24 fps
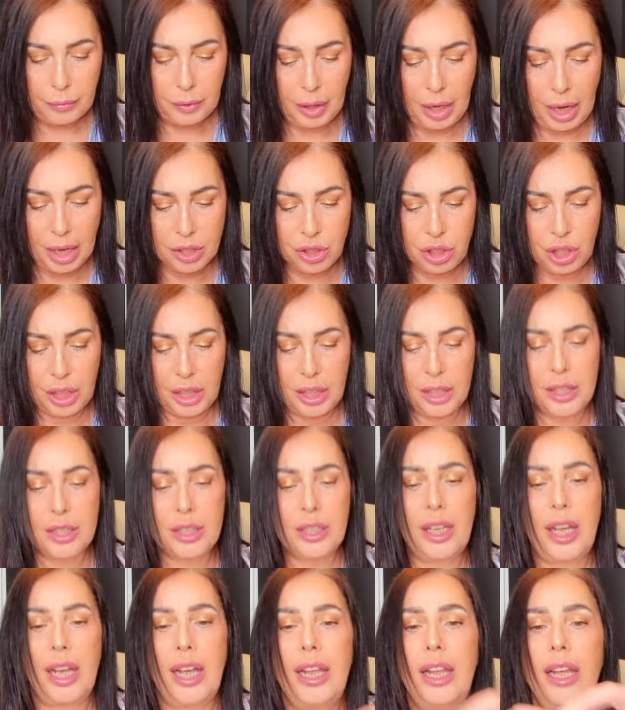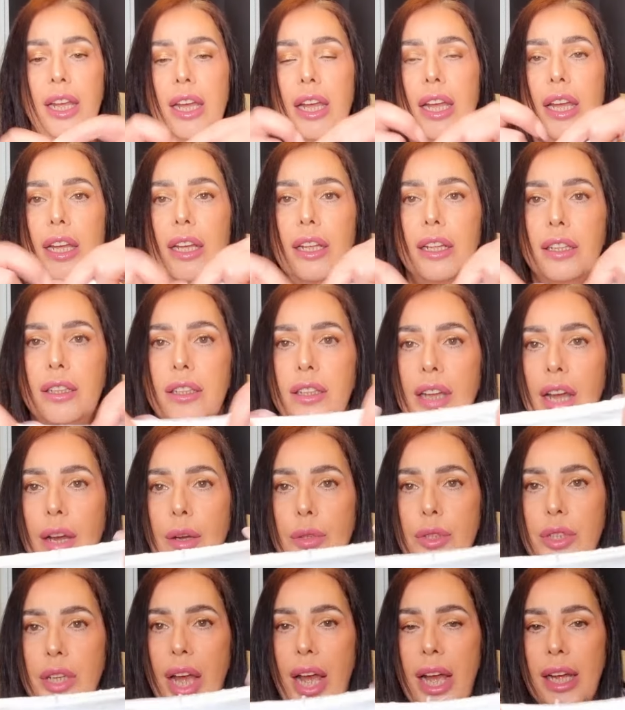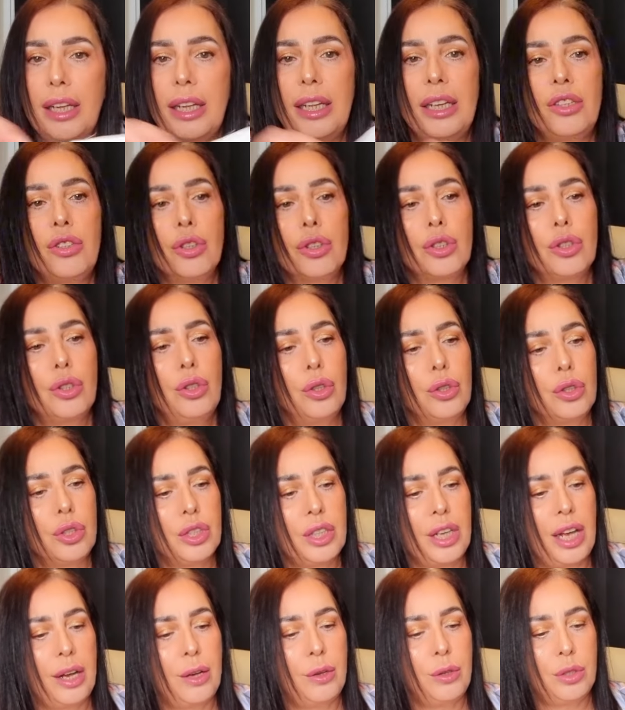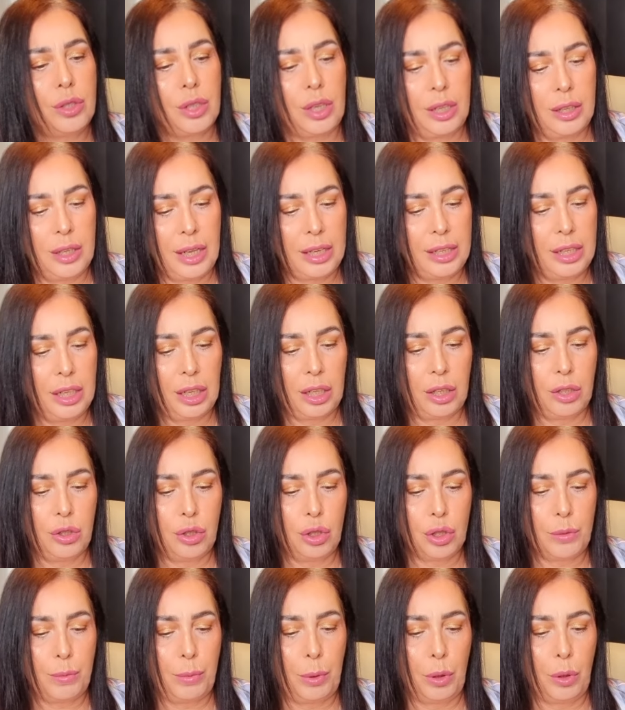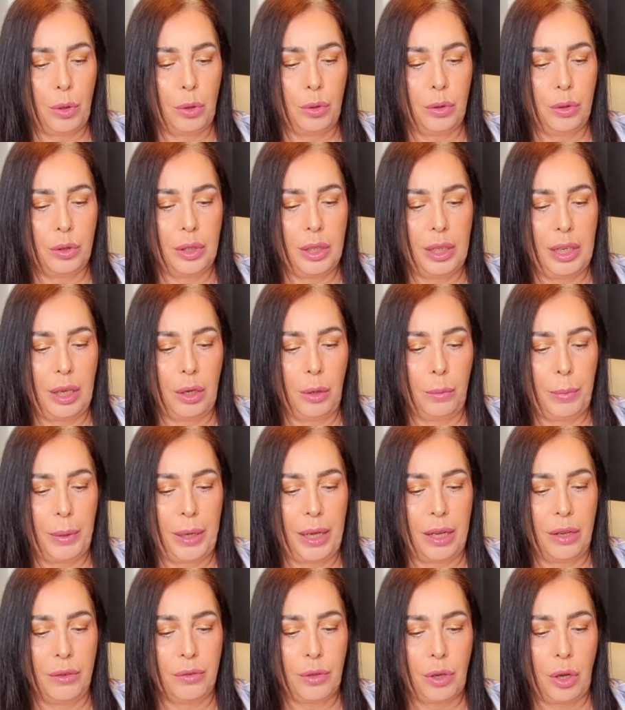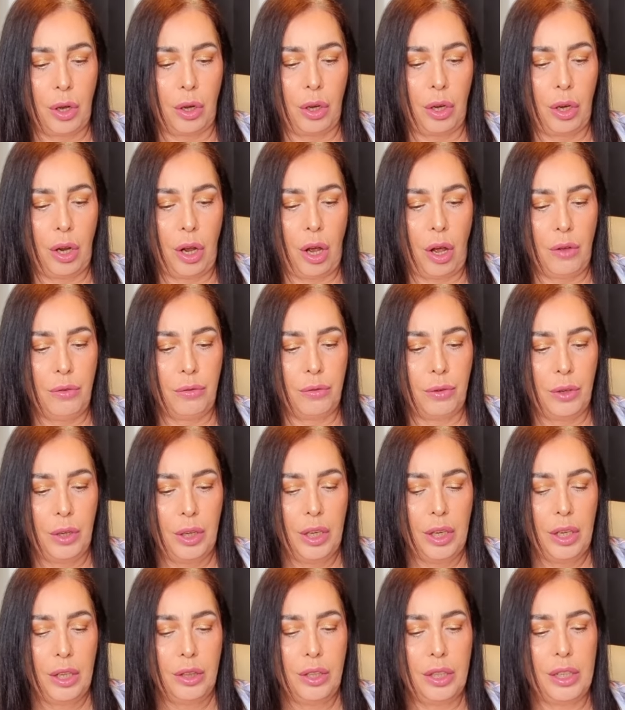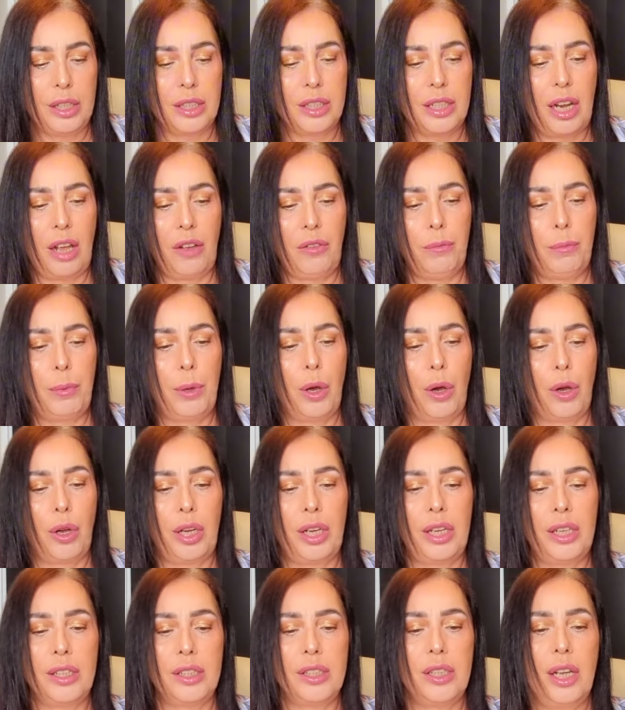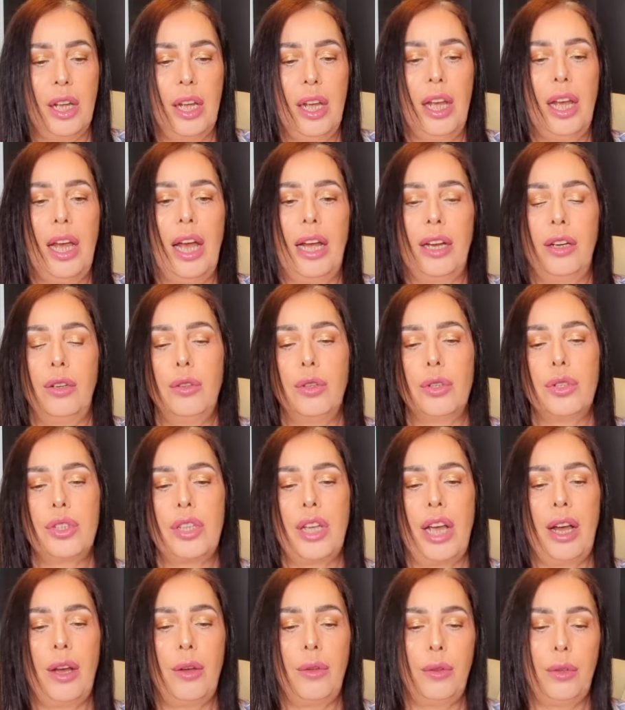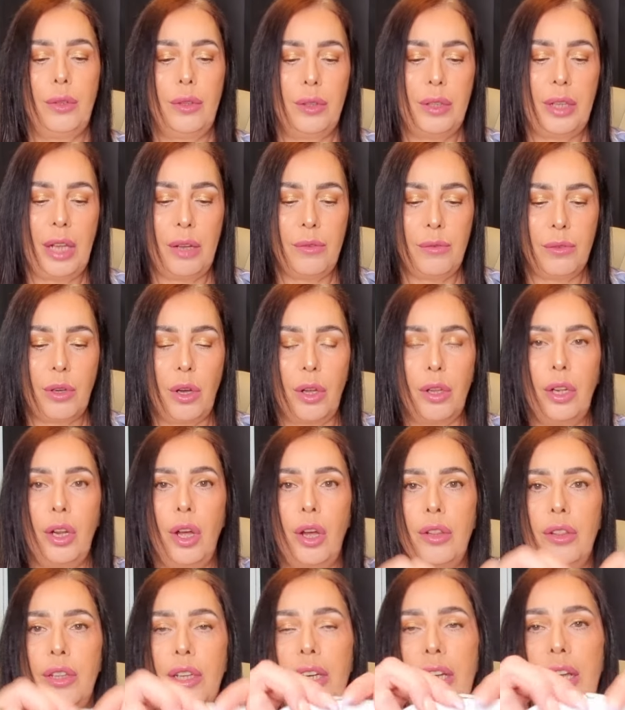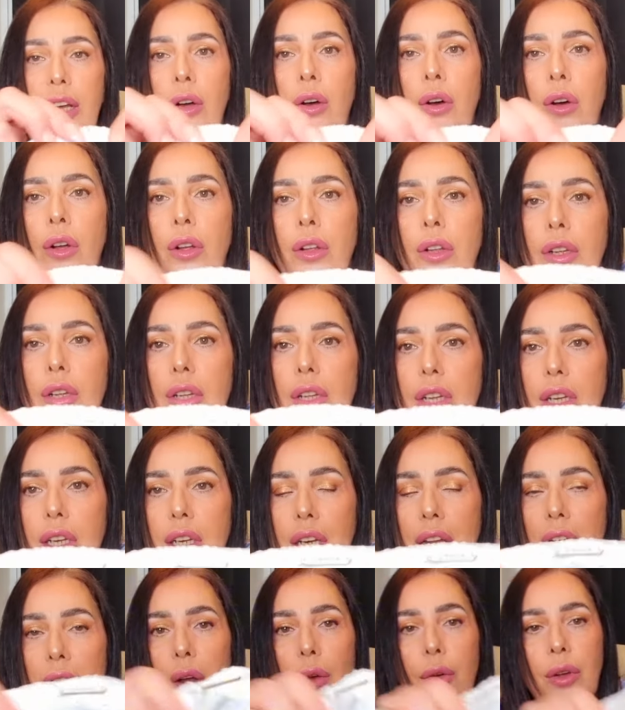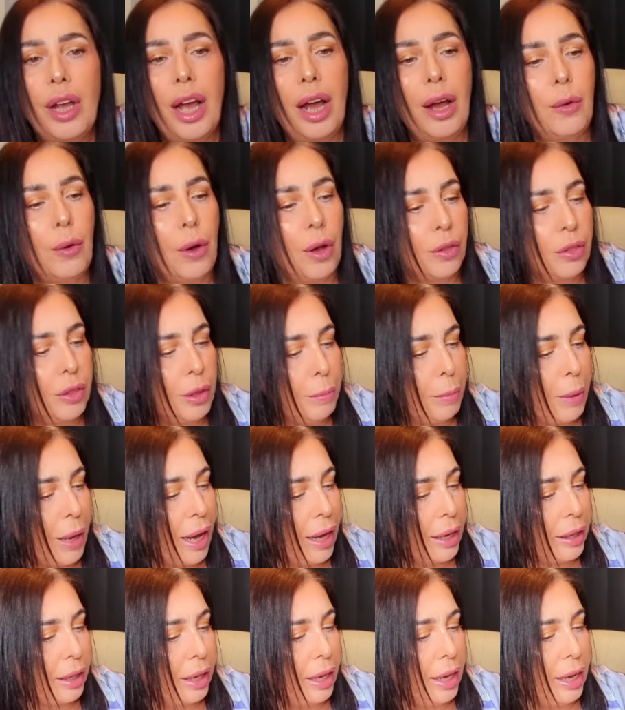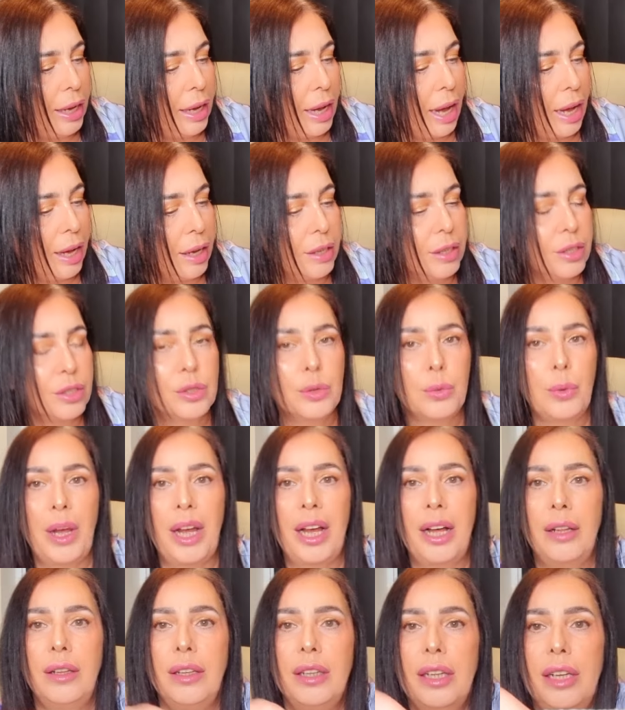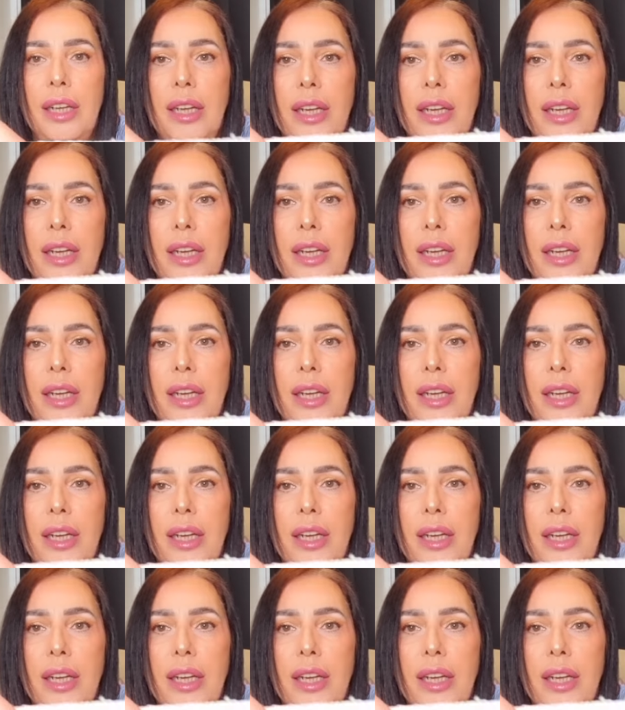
As you can see, no tag, it just cuts out and then you can just pull the little bit of cotton off that it's left behind. And also they've got like the little logo on the back here as well